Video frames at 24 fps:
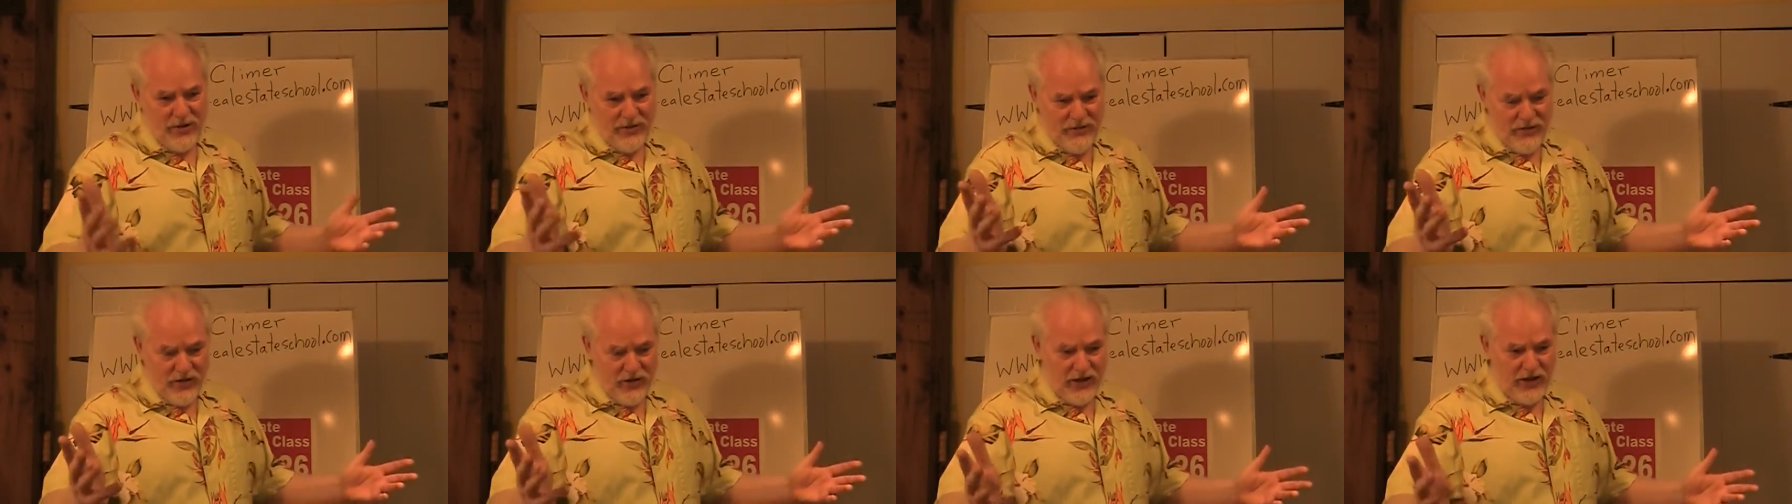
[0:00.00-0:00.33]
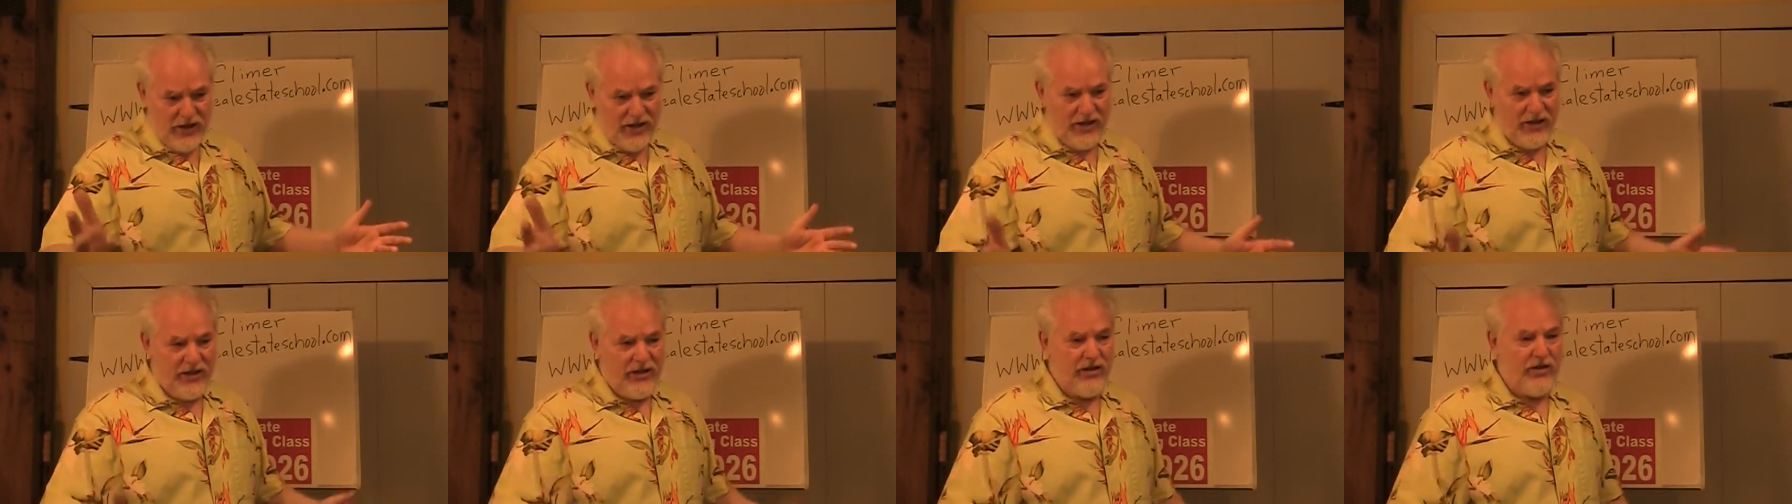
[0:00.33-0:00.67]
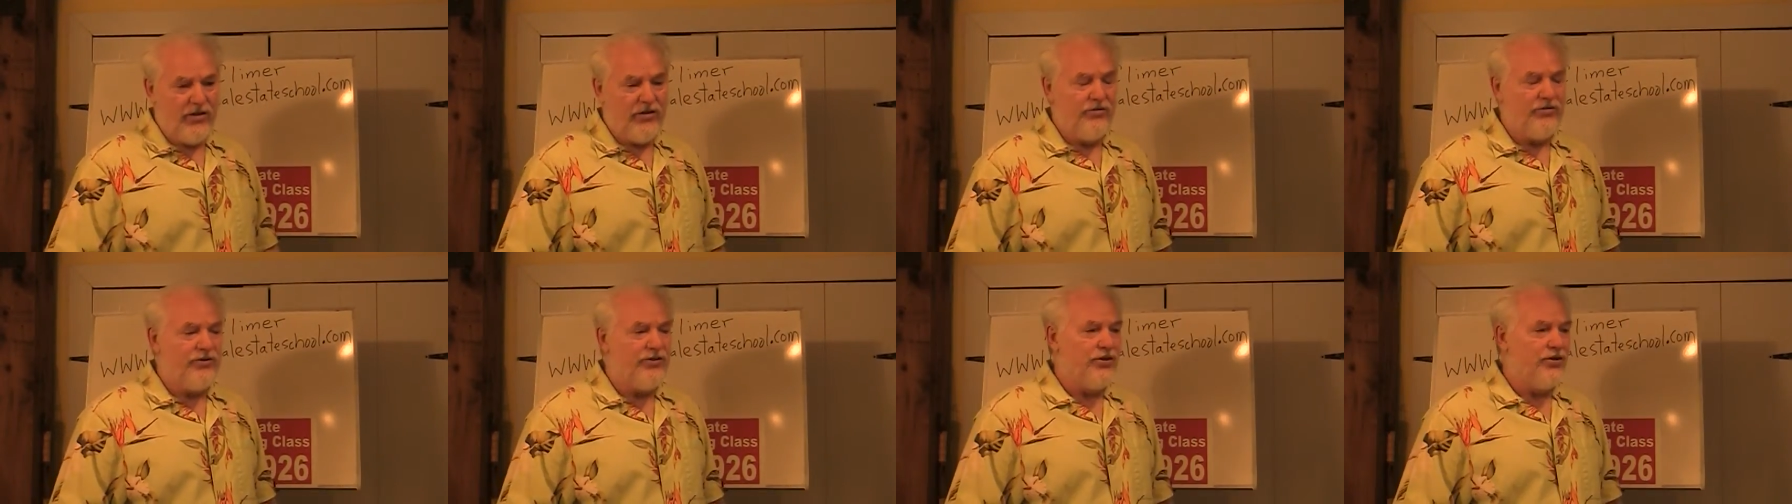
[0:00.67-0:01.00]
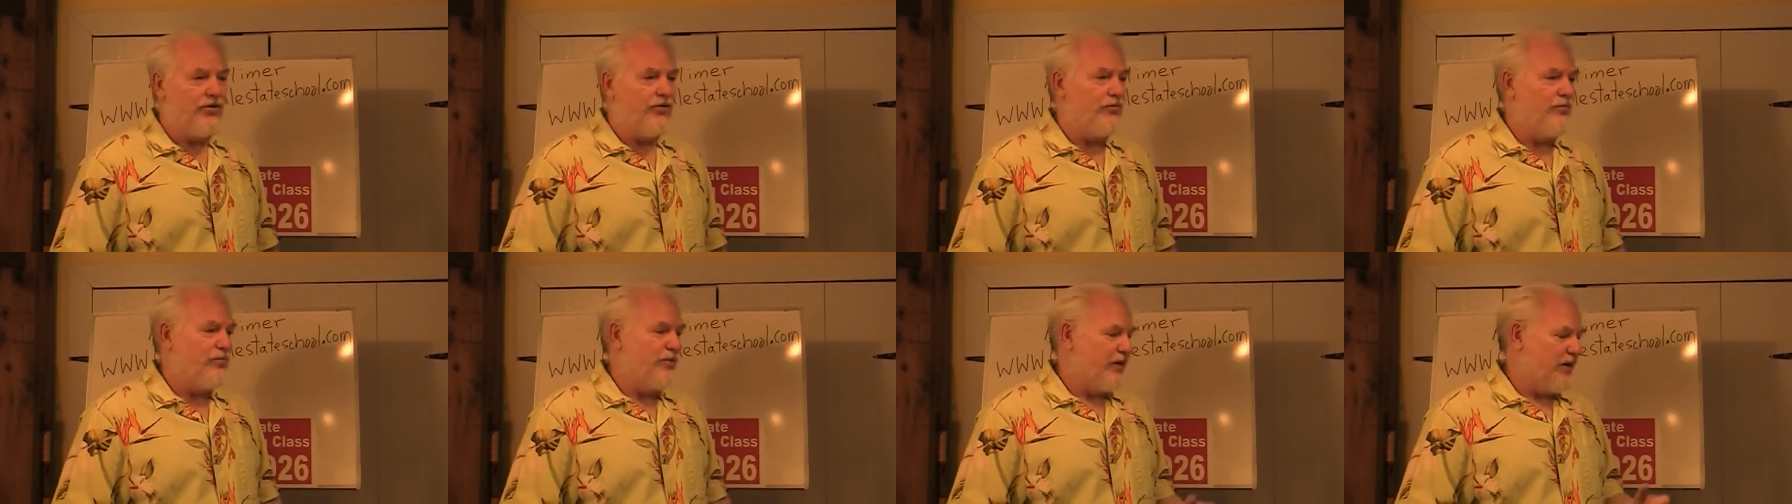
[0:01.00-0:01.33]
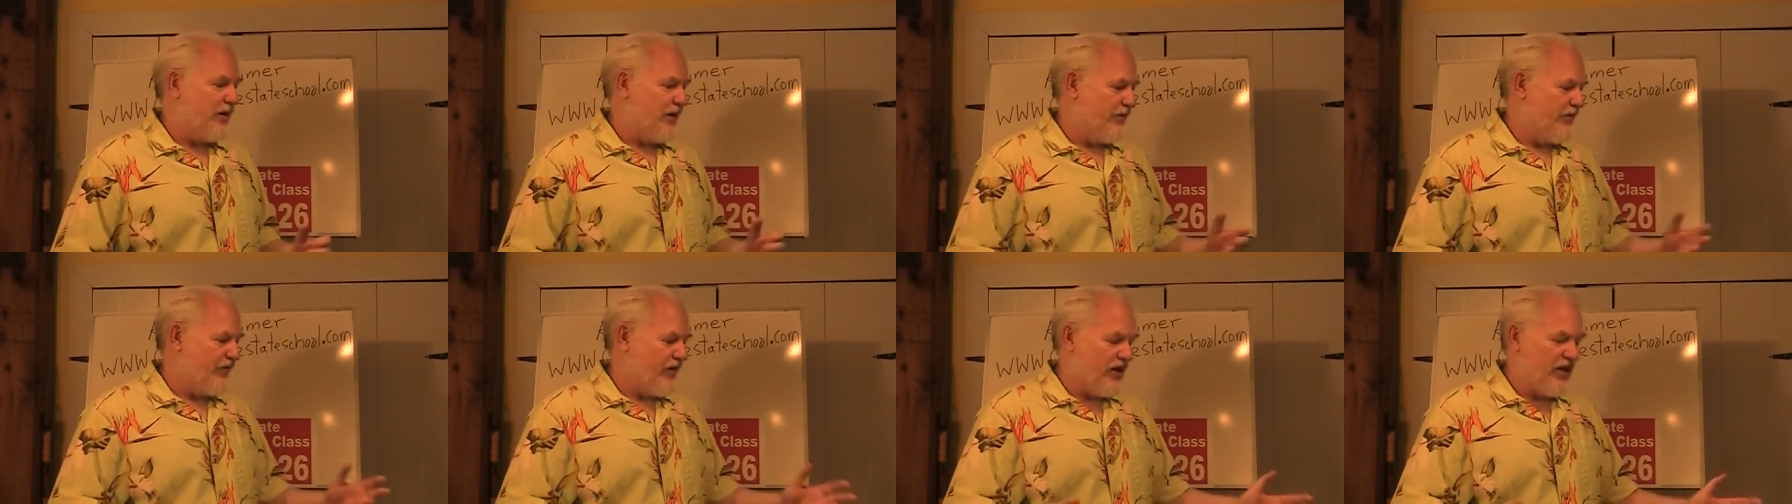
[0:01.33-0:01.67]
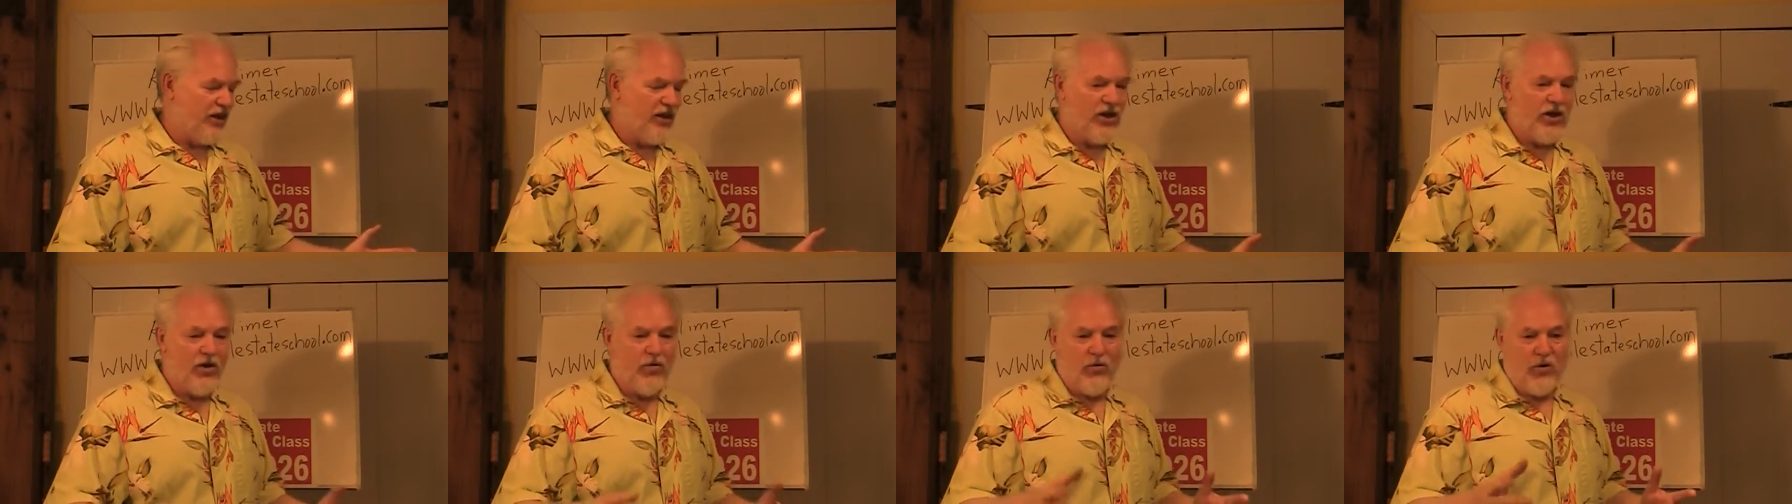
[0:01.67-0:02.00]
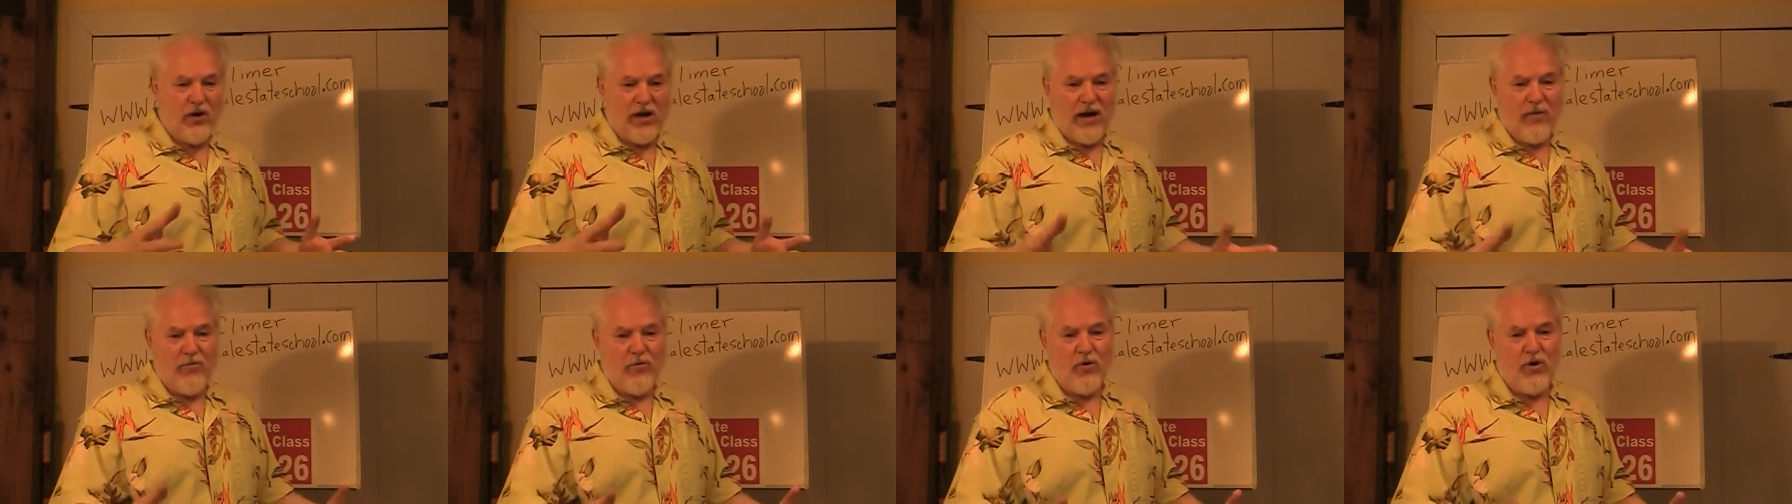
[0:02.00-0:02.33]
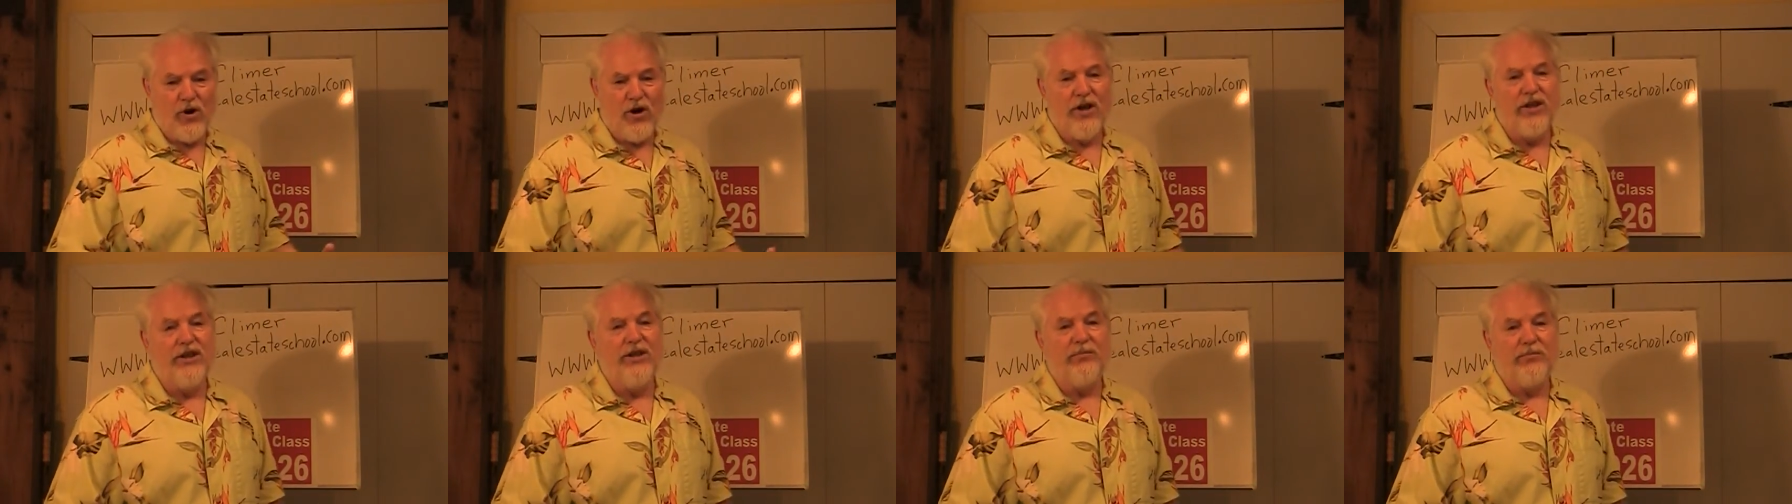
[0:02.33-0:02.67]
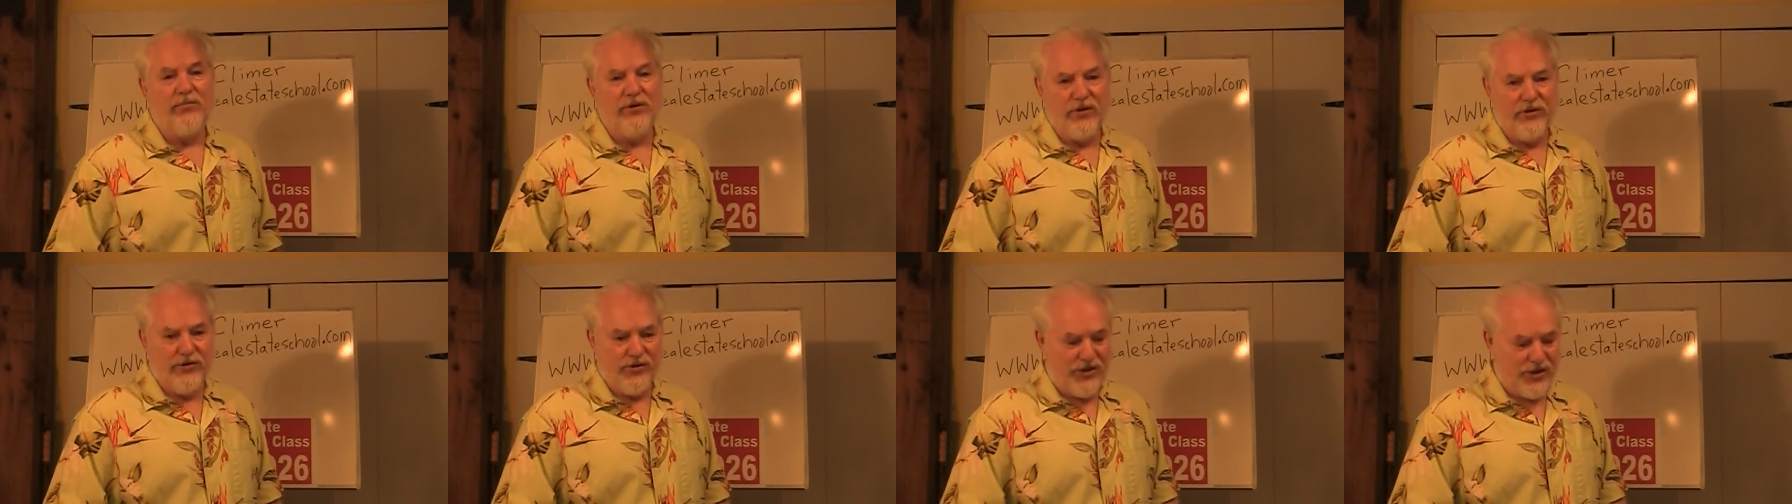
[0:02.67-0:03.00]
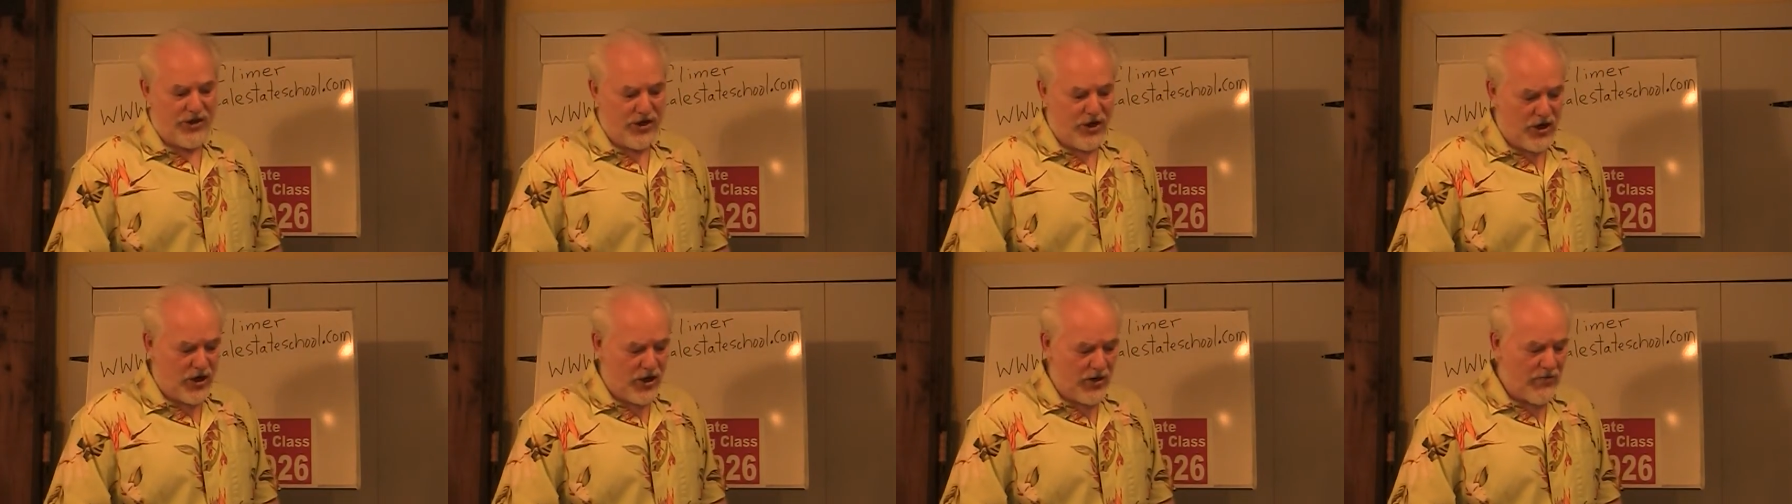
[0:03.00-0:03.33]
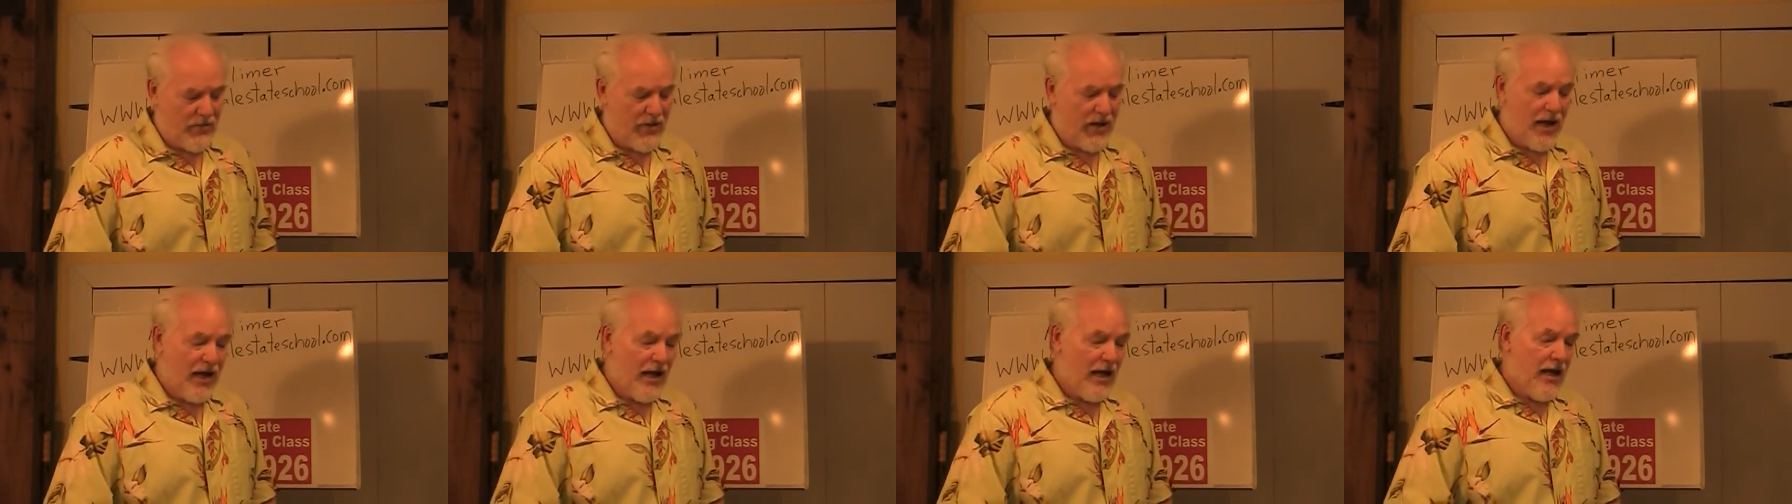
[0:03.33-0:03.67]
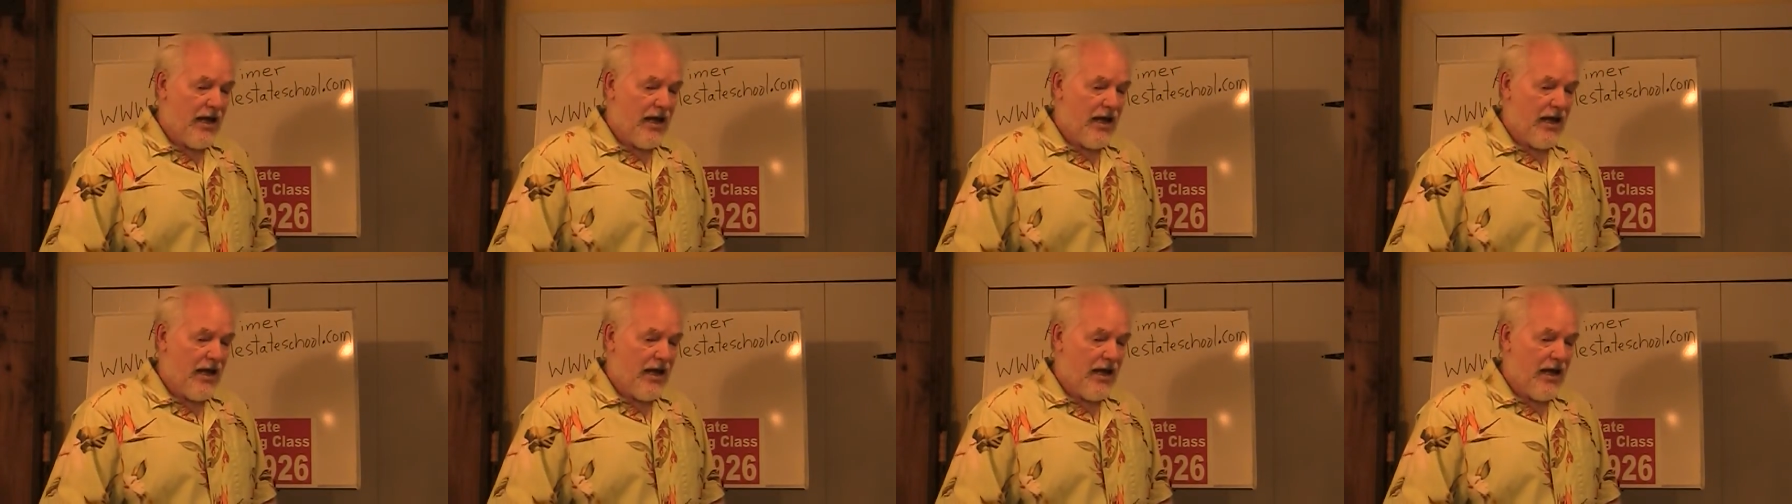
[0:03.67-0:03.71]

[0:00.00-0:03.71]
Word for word: If you look at the YouTube video where I'm wearing the blue shirt,